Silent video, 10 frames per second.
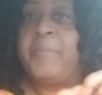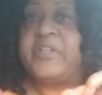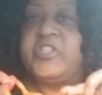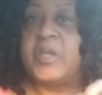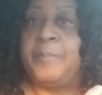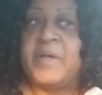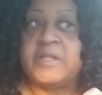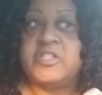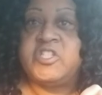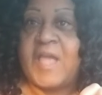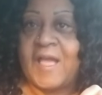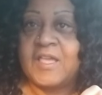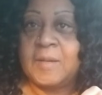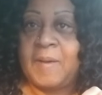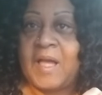but, but Jack
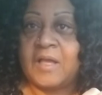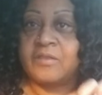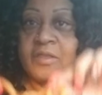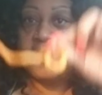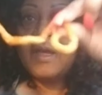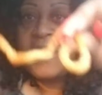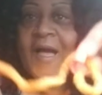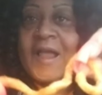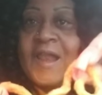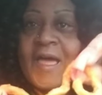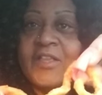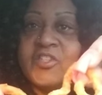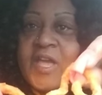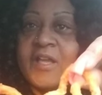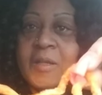in the Box, I like
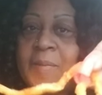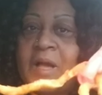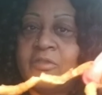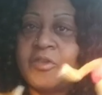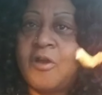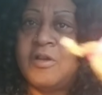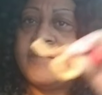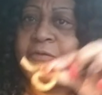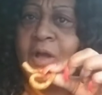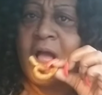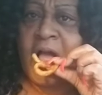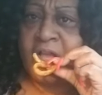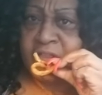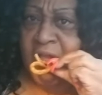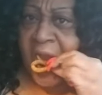Jack in the Box curly
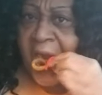fries.